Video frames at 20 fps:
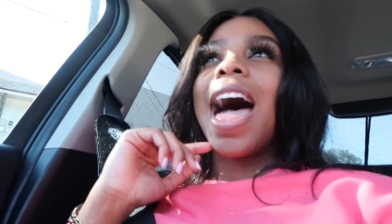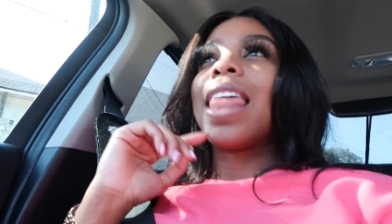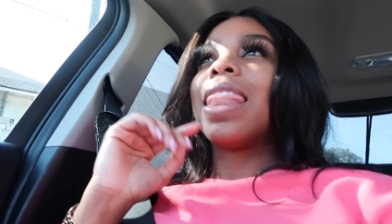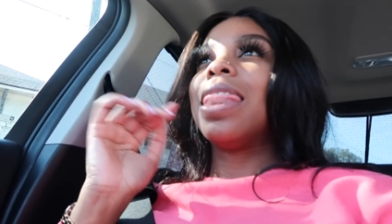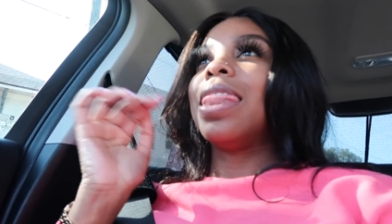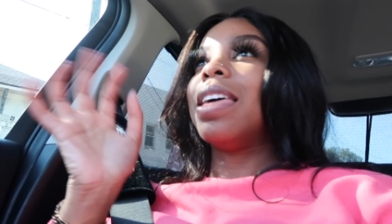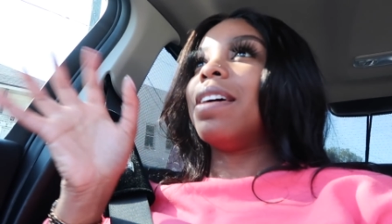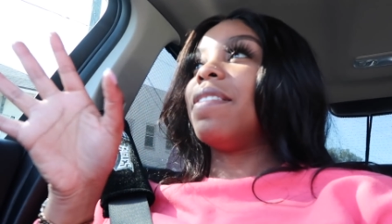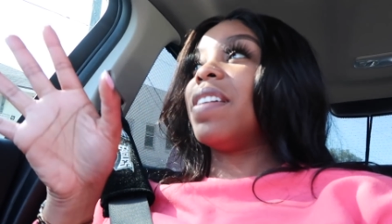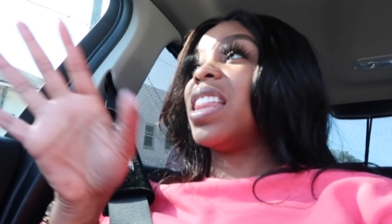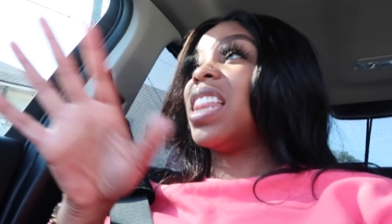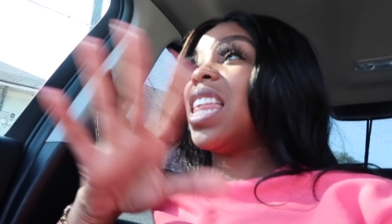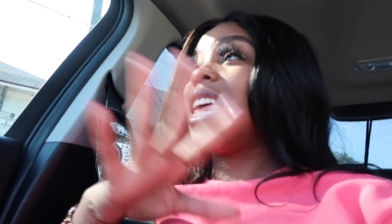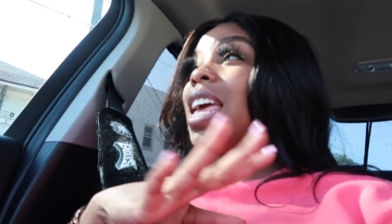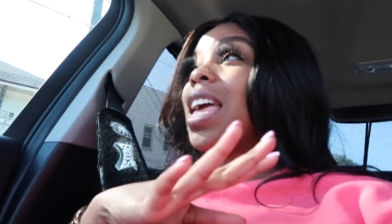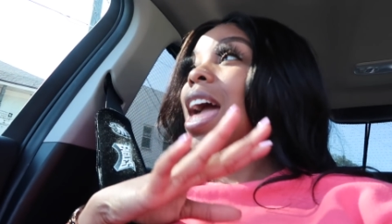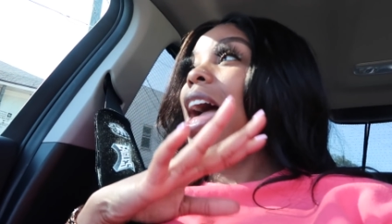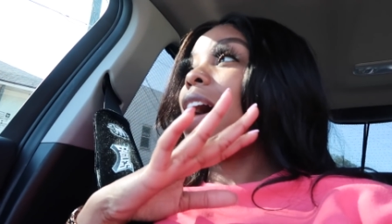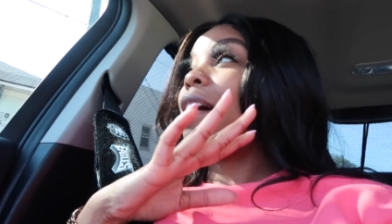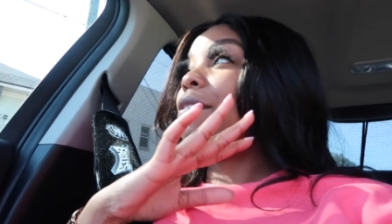I love it.
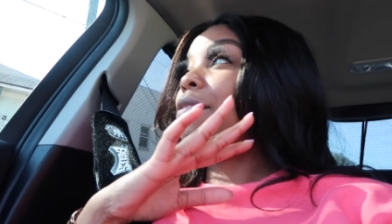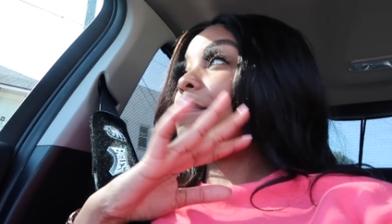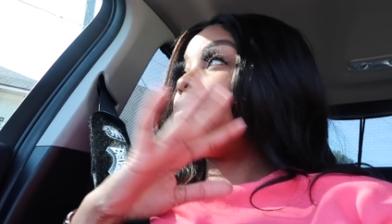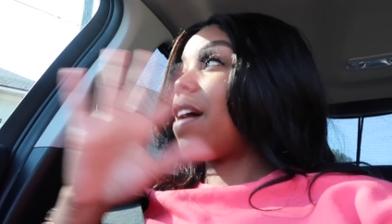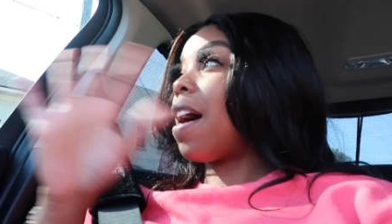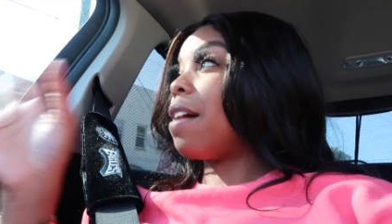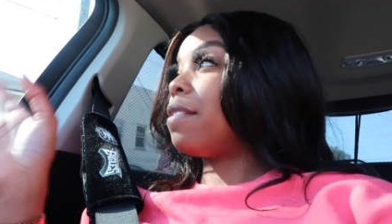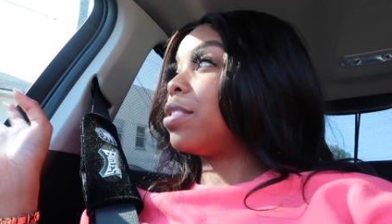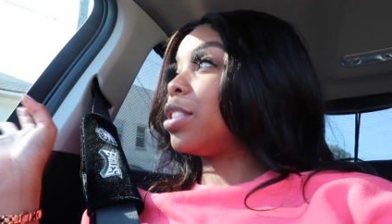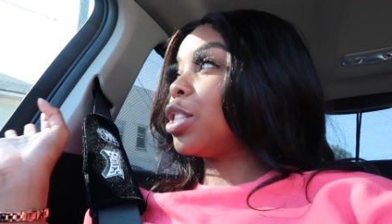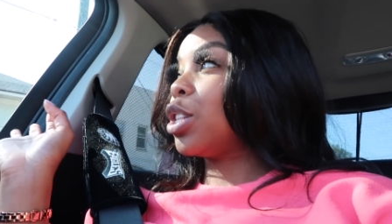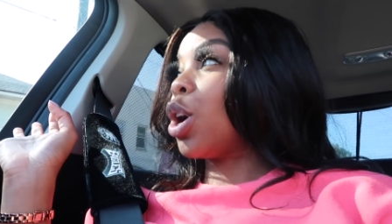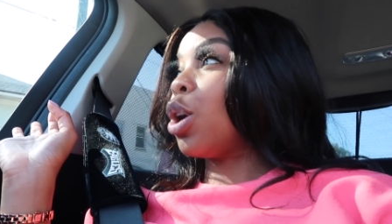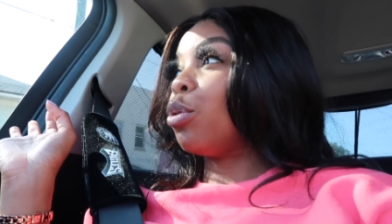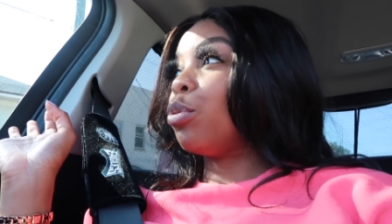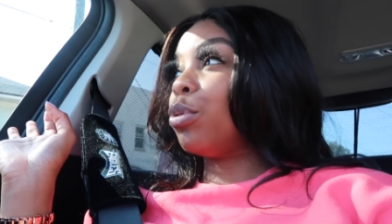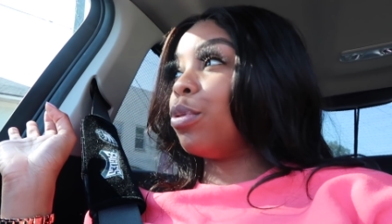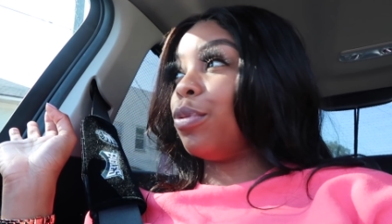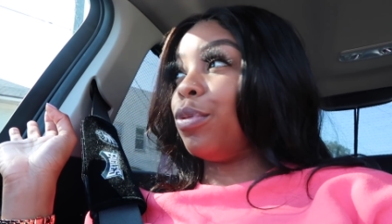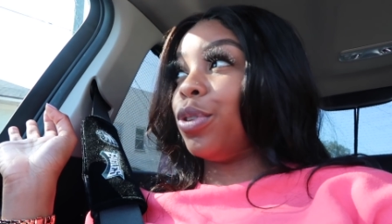They got five
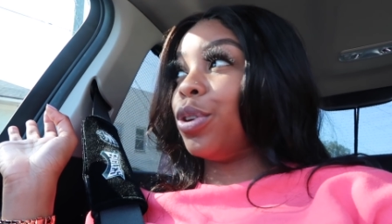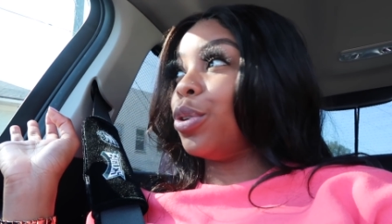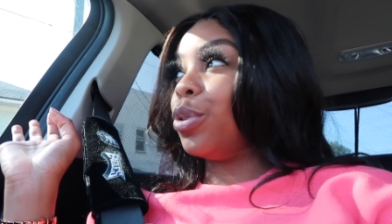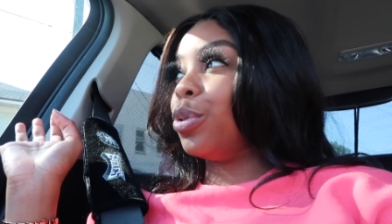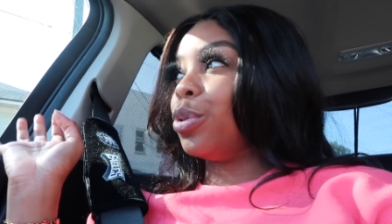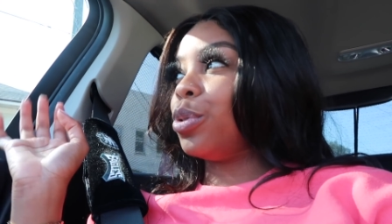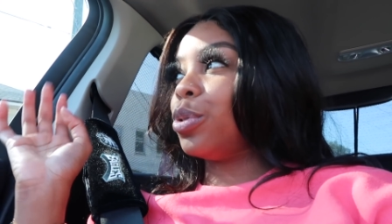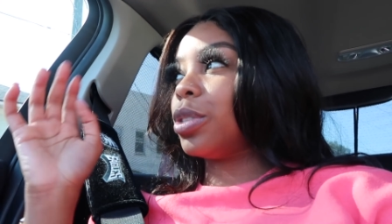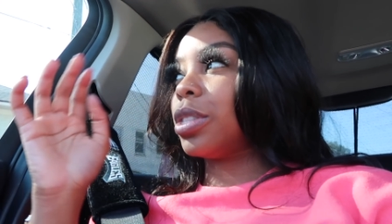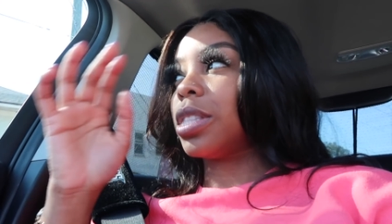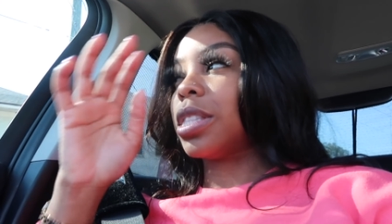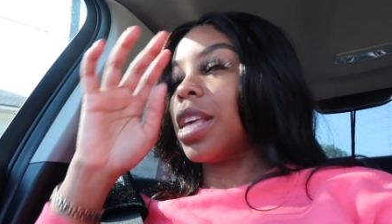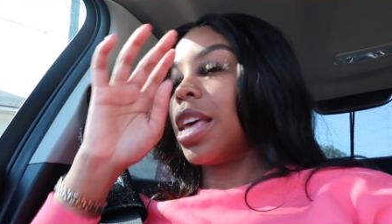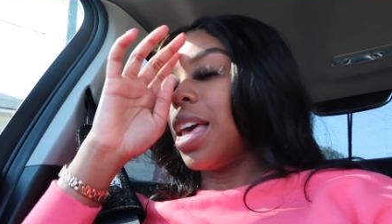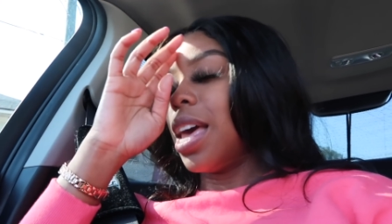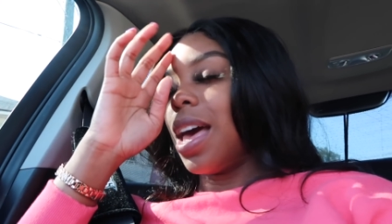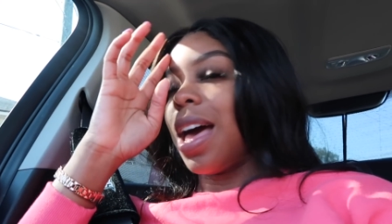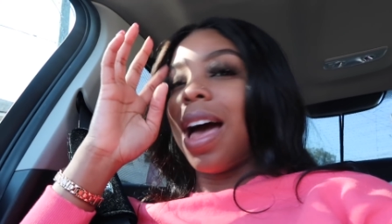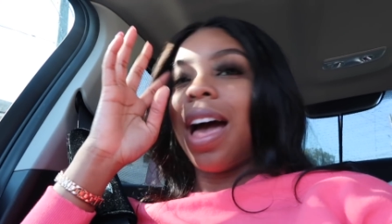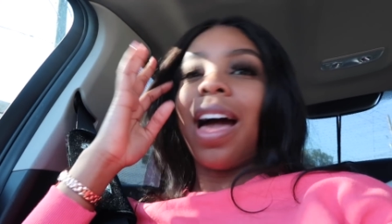star reviews.
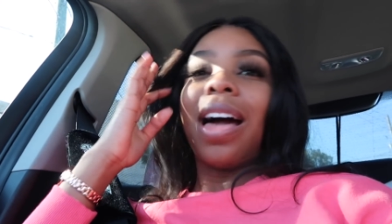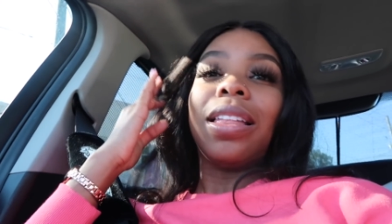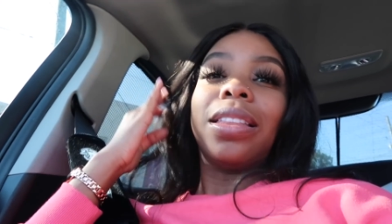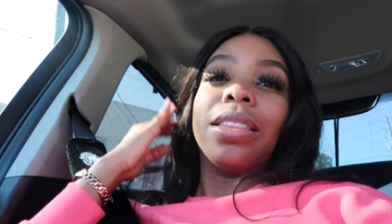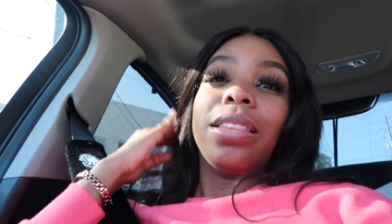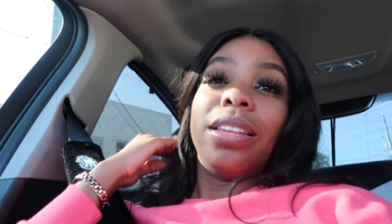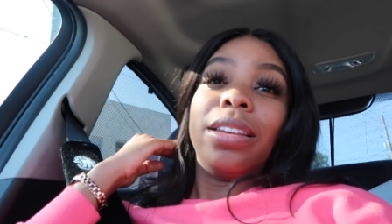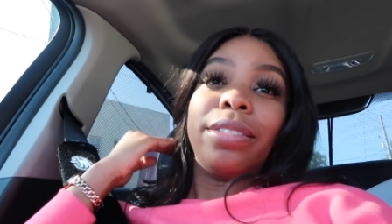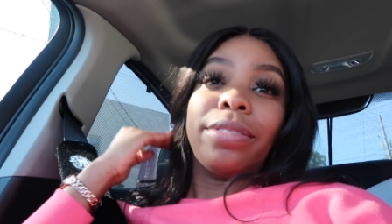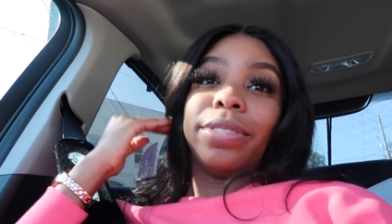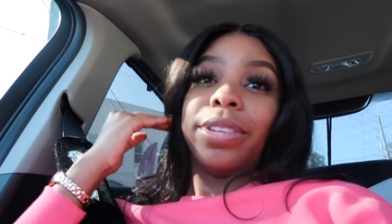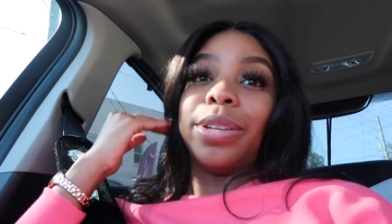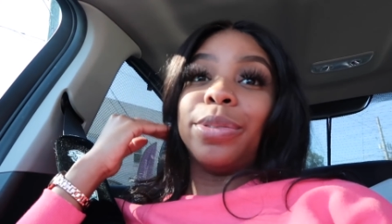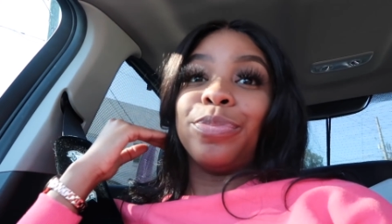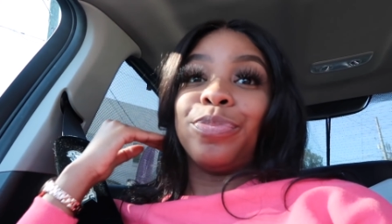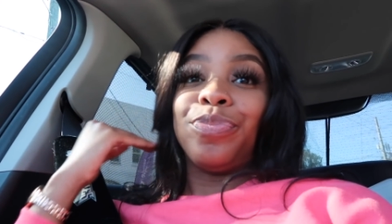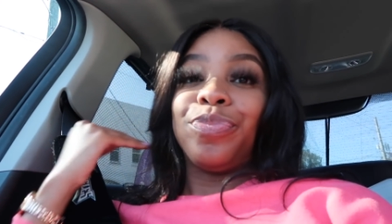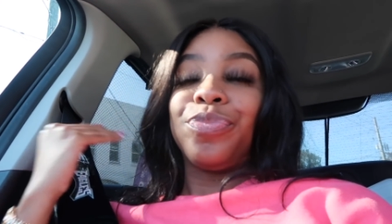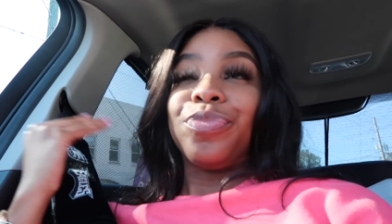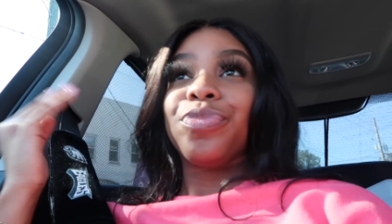I love
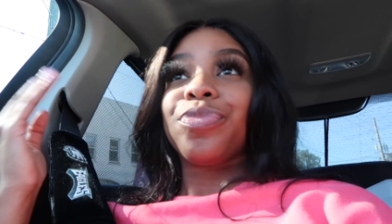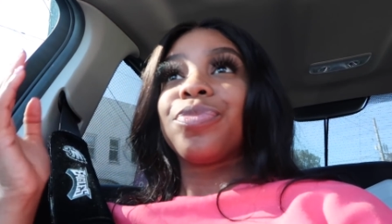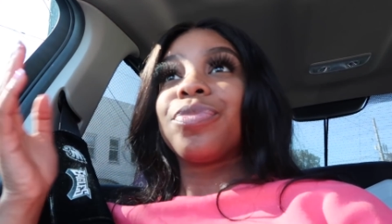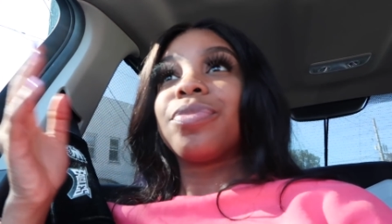it. They gotta